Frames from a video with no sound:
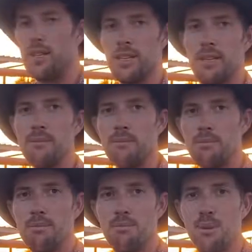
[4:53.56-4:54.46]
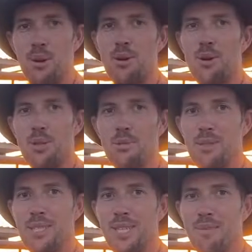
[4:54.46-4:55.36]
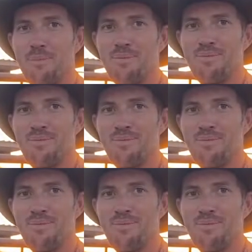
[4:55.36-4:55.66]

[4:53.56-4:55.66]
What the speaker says: a little more horsemanship.